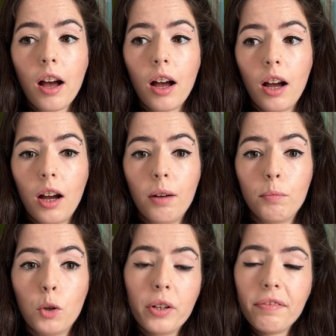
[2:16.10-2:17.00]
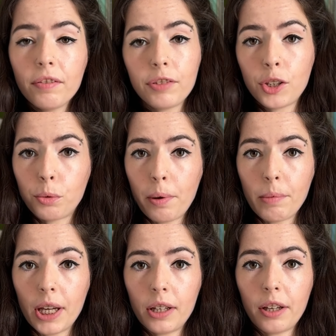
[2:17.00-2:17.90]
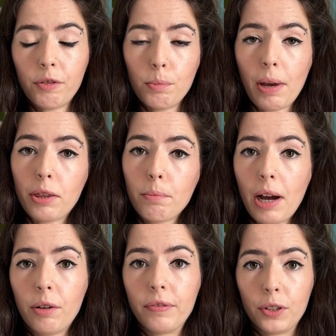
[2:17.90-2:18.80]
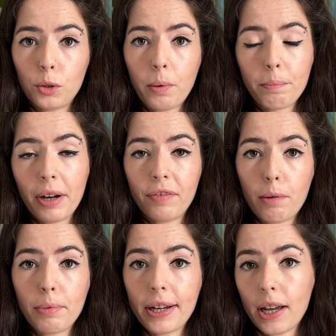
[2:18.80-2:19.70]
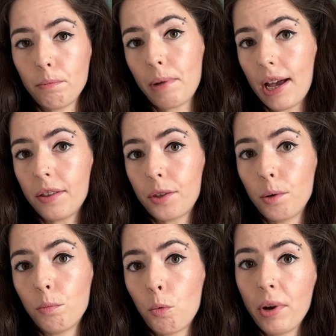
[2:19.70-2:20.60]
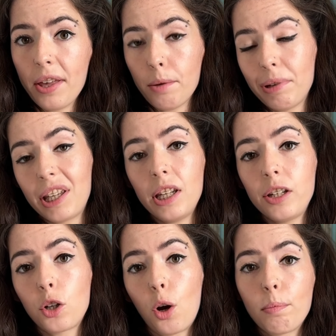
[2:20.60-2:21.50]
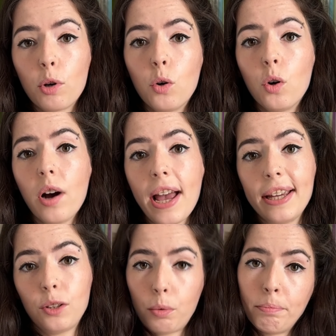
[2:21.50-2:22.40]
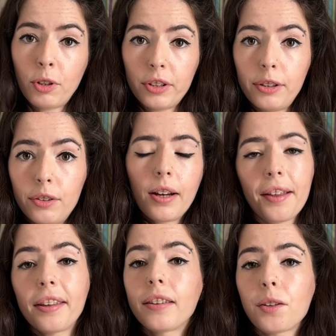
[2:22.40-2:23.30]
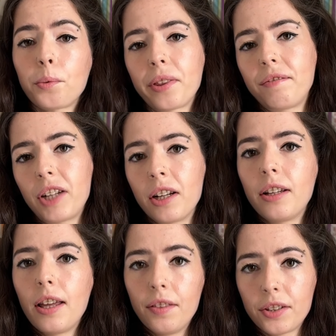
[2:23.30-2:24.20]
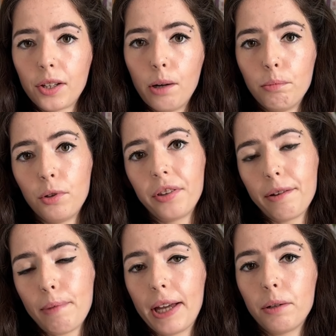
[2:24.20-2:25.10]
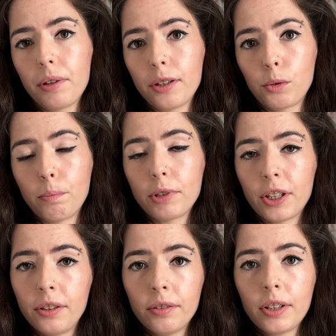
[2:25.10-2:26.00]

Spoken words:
or even for swimming if you made them out of a swimwear fabric and paired them with a bikini top or a swimsuit. I think that's what they've done in the sample, they've paired it with a swimsuit.